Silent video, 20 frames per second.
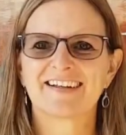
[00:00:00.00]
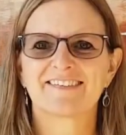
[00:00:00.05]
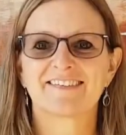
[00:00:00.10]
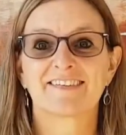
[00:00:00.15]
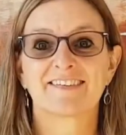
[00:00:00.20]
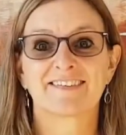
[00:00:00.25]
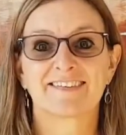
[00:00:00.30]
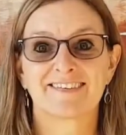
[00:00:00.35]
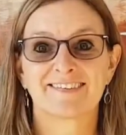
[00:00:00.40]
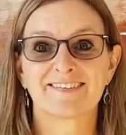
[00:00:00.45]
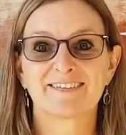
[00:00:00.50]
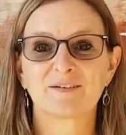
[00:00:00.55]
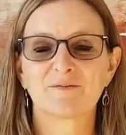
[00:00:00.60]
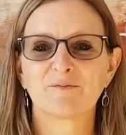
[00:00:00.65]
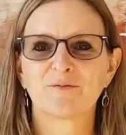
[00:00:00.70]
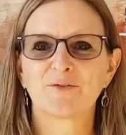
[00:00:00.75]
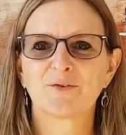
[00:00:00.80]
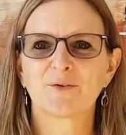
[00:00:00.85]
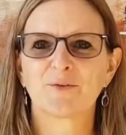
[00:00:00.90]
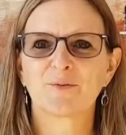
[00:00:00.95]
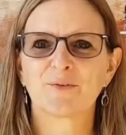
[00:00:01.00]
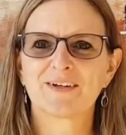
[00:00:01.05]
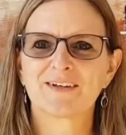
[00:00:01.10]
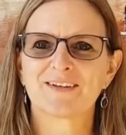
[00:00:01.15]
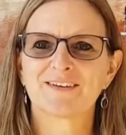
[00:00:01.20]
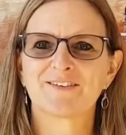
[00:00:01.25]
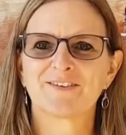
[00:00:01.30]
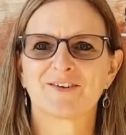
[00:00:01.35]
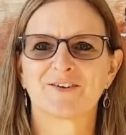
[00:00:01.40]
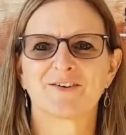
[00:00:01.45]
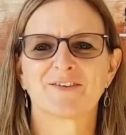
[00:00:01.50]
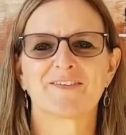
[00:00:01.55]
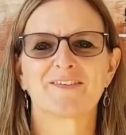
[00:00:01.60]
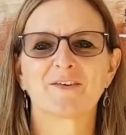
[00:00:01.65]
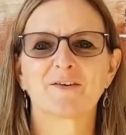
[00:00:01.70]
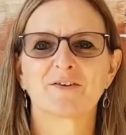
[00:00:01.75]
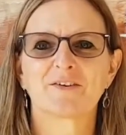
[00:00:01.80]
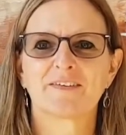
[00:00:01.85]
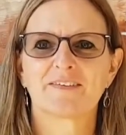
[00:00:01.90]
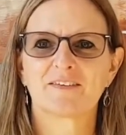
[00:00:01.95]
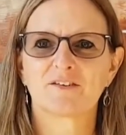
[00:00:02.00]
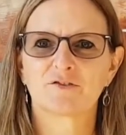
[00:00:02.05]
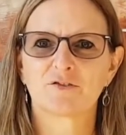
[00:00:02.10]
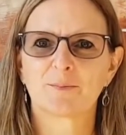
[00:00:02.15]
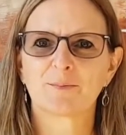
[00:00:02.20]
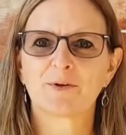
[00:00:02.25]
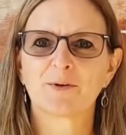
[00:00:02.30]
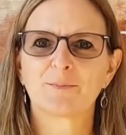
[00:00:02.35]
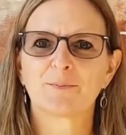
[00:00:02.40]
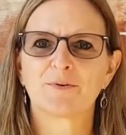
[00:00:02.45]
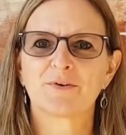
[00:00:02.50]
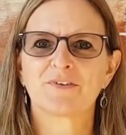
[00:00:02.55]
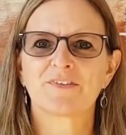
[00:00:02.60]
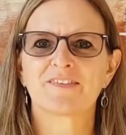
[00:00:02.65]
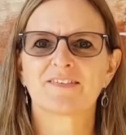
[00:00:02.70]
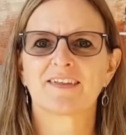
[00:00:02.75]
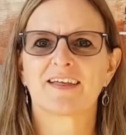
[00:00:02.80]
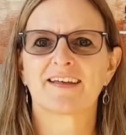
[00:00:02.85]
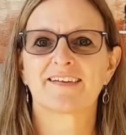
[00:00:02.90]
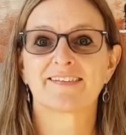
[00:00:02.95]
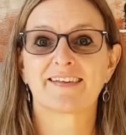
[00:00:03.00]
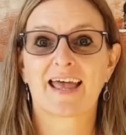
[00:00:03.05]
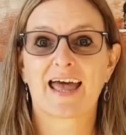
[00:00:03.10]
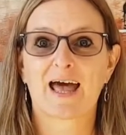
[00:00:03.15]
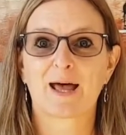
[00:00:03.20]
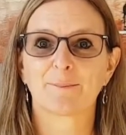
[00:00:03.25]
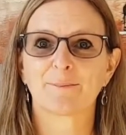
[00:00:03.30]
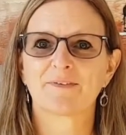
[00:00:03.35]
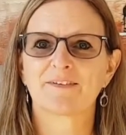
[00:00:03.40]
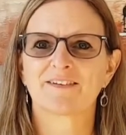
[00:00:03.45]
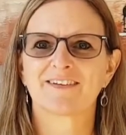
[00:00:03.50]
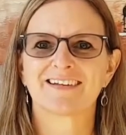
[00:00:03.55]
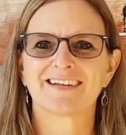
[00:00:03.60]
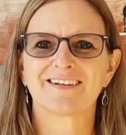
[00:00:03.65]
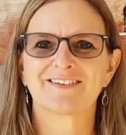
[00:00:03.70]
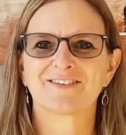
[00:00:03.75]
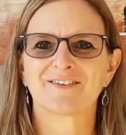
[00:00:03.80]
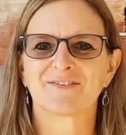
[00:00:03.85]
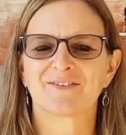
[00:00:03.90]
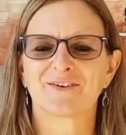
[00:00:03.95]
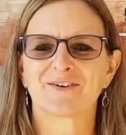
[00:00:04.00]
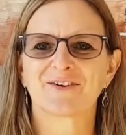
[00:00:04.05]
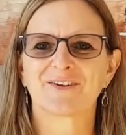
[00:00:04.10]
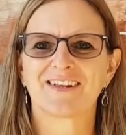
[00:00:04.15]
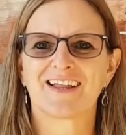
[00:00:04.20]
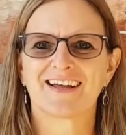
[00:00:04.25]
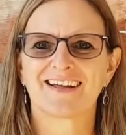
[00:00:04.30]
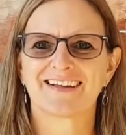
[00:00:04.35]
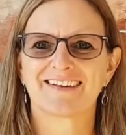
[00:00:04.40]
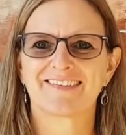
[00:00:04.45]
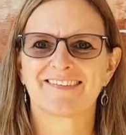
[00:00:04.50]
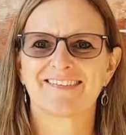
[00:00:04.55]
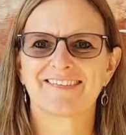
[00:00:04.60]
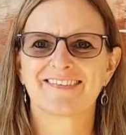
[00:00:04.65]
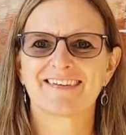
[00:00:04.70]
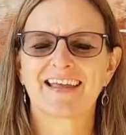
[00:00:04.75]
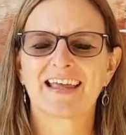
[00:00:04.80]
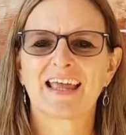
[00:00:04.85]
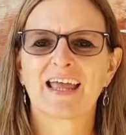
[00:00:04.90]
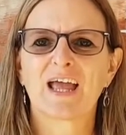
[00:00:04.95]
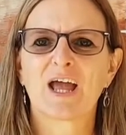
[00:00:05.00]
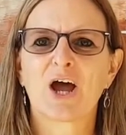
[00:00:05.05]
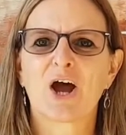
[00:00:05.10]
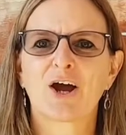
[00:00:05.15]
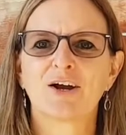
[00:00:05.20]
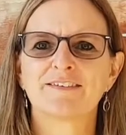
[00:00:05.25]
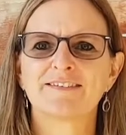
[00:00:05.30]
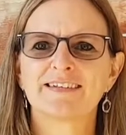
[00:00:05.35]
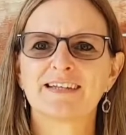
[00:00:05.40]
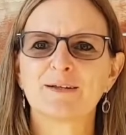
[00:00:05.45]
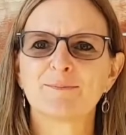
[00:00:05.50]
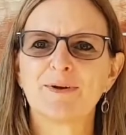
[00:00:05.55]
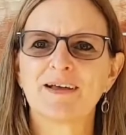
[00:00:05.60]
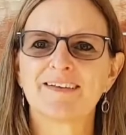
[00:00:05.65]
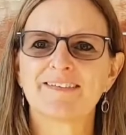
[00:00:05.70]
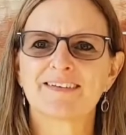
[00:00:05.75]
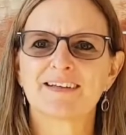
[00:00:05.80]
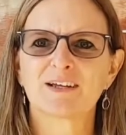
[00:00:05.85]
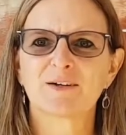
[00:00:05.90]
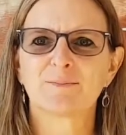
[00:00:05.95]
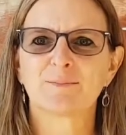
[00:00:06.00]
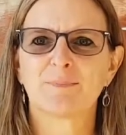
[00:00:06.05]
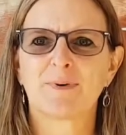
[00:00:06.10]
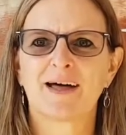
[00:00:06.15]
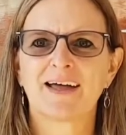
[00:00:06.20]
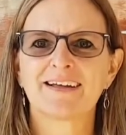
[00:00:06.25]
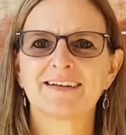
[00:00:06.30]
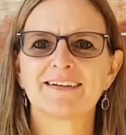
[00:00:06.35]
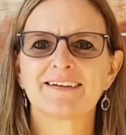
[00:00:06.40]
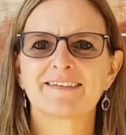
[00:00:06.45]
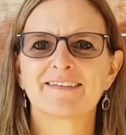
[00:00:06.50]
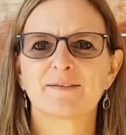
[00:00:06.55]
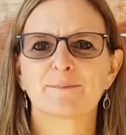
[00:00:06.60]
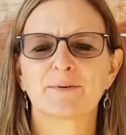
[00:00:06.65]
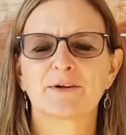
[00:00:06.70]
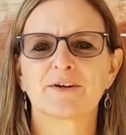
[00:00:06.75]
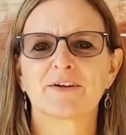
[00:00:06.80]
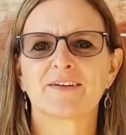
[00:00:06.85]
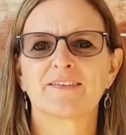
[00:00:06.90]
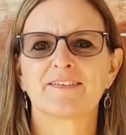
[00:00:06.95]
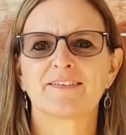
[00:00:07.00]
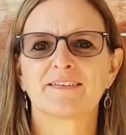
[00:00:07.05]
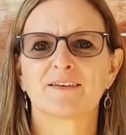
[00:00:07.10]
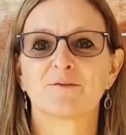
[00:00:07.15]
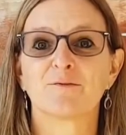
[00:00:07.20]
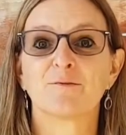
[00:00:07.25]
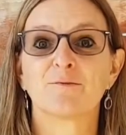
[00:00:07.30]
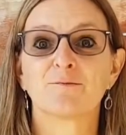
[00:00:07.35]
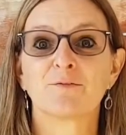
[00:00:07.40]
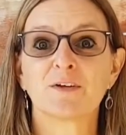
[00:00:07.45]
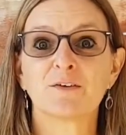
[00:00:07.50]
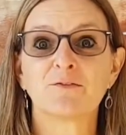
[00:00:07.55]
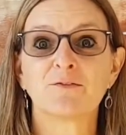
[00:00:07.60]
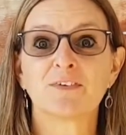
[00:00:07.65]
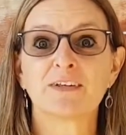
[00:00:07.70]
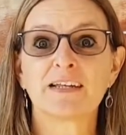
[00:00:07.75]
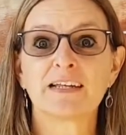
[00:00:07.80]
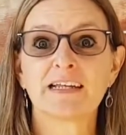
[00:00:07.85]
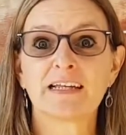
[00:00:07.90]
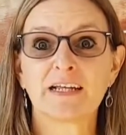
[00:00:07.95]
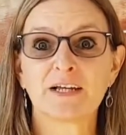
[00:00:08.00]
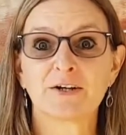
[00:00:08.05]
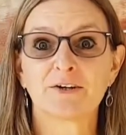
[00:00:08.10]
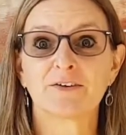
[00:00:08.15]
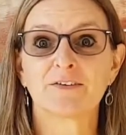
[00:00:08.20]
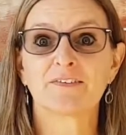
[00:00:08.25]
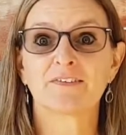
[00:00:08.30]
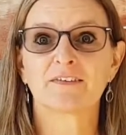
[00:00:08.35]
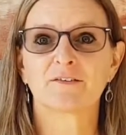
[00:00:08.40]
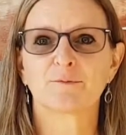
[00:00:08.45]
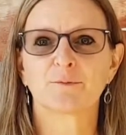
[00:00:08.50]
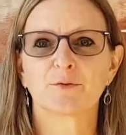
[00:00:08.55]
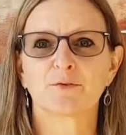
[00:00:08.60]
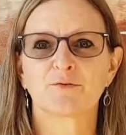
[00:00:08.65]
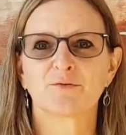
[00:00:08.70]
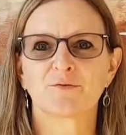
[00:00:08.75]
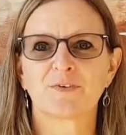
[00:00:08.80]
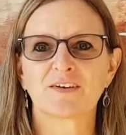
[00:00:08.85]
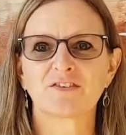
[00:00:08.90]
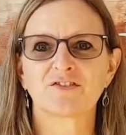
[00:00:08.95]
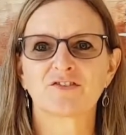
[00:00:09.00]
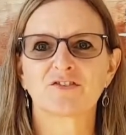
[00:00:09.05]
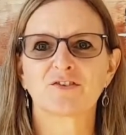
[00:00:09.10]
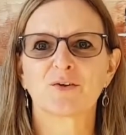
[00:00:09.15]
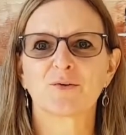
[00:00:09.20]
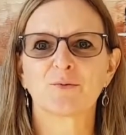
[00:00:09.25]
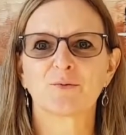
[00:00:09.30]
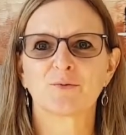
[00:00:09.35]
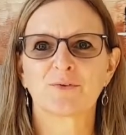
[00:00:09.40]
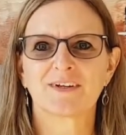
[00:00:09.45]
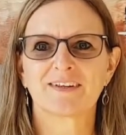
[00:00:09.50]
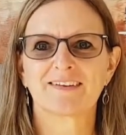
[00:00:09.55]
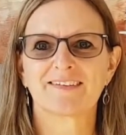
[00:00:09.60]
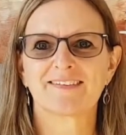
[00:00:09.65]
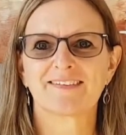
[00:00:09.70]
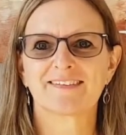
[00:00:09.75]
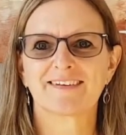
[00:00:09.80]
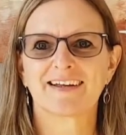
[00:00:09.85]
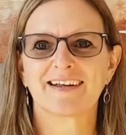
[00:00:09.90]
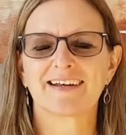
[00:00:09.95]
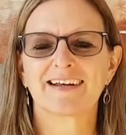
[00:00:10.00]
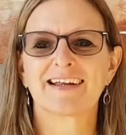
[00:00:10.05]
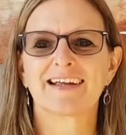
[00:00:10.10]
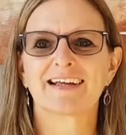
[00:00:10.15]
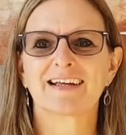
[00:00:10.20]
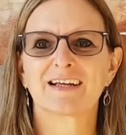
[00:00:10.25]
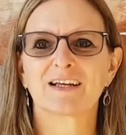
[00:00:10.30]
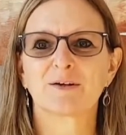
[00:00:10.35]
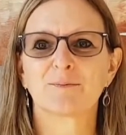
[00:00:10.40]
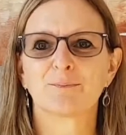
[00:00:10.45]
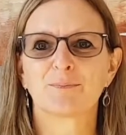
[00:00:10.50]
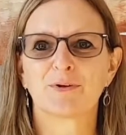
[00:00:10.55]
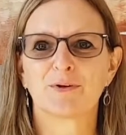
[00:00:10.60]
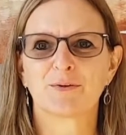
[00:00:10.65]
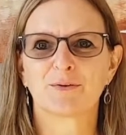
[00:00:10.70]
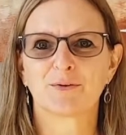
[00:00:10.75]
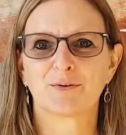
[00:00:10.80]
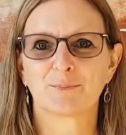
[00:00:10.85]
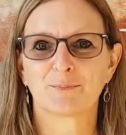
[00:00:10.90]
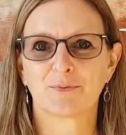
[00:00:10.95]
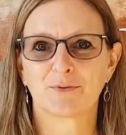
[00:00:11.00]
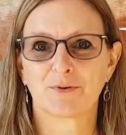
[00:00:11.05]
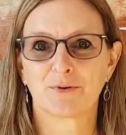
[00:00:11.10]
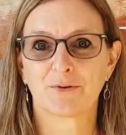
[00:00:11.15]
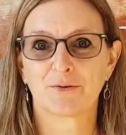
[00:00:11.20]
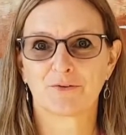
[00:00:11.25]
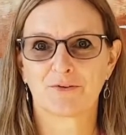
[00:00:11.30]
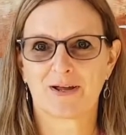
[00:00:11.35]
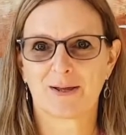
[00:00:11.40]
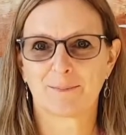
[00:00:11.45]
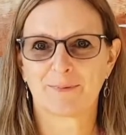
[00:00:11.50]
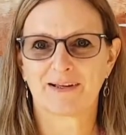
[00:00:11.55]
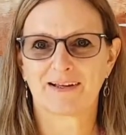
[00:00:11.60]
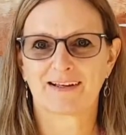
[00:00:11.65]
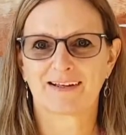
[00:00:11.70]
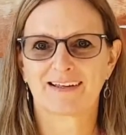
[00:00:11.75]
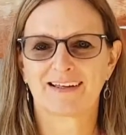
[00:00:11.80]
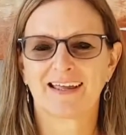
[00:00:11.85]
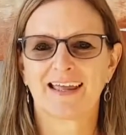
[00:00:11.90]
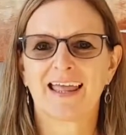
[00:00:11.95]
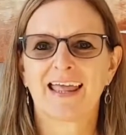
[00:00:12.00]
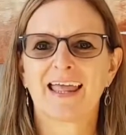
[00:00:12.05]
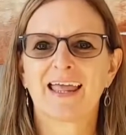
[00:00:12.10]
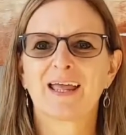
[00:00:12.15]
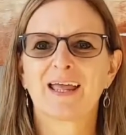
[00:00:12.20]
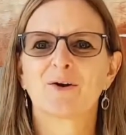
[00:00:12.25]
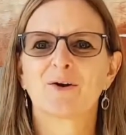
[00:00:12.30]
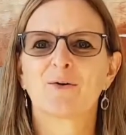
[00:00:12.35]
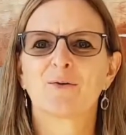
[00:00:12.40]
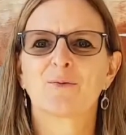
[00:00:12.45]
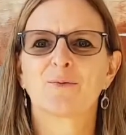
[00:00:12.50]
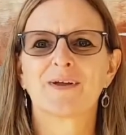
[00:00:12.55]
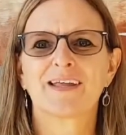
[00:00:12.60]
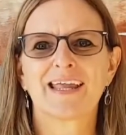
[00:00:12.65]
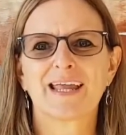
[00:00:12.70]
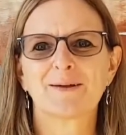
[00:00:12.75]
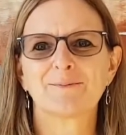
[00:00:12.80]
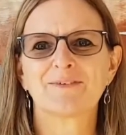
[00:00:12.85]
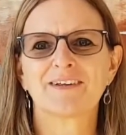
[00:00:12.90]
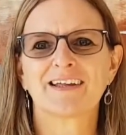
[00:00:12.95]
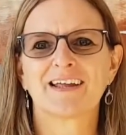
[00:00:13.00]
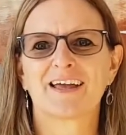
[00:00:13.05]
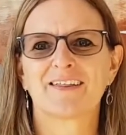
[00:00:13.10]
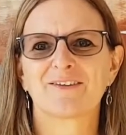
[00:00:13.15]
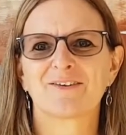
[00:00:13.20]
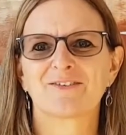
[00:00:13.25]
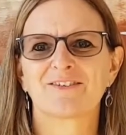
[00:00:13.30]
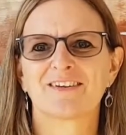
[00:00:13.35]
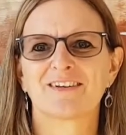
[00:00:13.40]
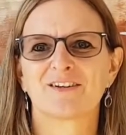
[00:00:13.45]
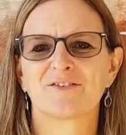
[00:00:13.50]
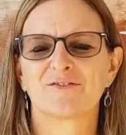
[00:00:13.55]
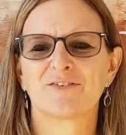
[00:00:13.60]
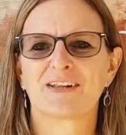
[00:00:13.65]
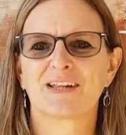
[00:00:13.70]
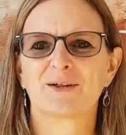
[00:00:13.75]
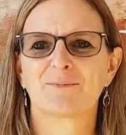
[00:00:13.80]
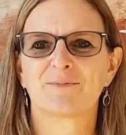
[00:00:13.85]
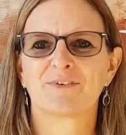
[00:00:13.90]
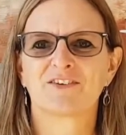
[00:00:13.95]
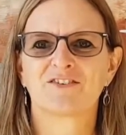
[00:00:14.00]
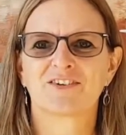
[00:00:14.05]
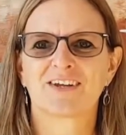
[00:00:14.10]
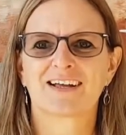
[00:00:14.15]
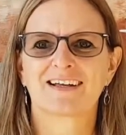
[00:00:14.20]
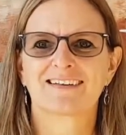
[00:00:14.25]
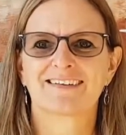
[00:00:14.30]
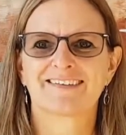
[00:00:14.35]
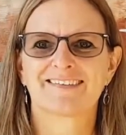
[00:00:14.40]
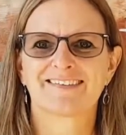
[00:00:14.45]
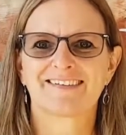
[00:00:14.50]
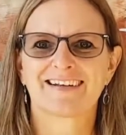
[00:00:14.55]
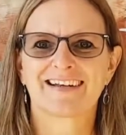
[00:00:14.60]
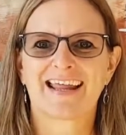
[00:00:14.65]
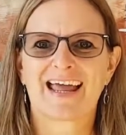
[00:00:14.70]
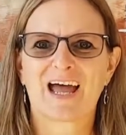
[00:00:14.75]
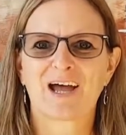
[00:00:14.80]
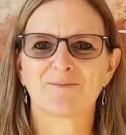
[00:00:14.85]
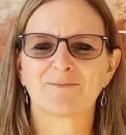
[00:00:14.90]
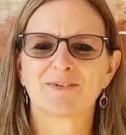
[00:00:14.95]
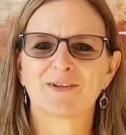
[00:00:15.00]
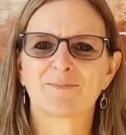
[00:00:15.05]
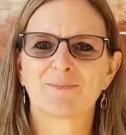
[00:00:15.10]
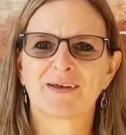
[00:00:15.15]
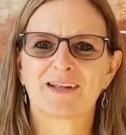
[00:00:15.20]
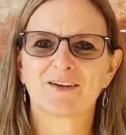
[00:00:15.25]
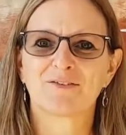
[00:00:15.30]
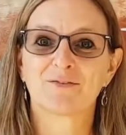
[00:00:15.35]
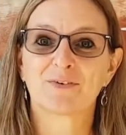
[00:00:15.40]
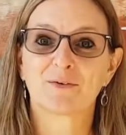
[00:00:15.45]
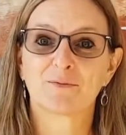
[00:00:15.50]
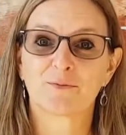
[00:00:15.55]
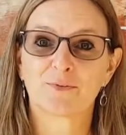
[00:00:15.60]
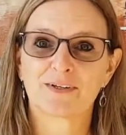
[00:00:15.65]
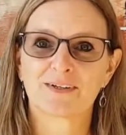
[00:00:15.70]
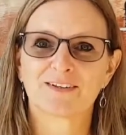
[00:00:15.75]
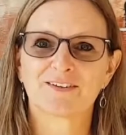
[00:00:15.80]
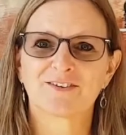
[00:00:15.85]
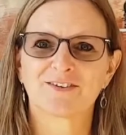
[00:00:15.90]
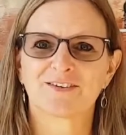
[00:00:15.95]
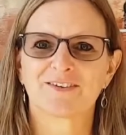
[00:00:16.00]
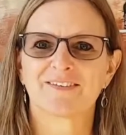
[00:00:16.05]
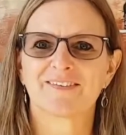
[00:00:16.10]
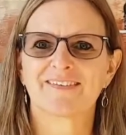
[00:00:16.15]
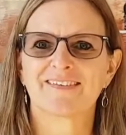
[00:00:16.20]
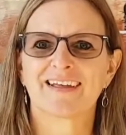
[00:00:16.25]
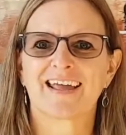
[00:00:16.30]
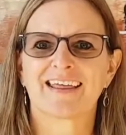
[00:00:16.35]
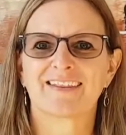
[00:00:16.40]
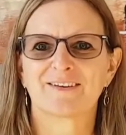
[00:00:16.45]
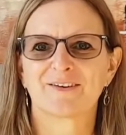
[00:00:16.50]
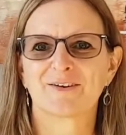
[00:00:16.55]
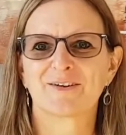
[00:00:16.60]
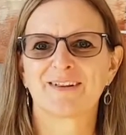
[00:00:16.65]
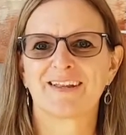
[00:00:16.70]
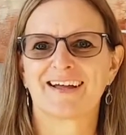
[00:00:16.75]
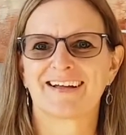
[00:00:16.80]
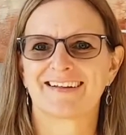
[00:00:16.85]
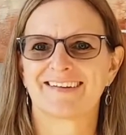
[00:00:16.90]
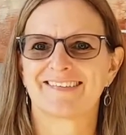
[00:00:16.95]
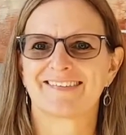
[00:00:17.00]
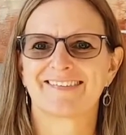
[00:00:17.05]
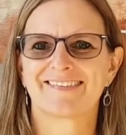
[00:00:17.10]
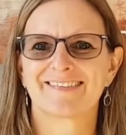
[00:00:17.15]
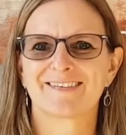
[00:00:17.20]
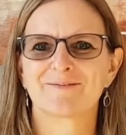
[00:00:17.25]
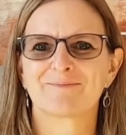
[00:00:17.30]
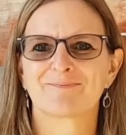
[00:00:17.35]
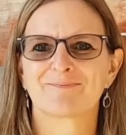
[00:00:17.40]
is a system for realtors who distribute personalized apps to each of their clients. Our team has a combined experience of 50 years of professional real estate and computer programming. We came together to develop the CheckListing app to benefit realtors and their clients.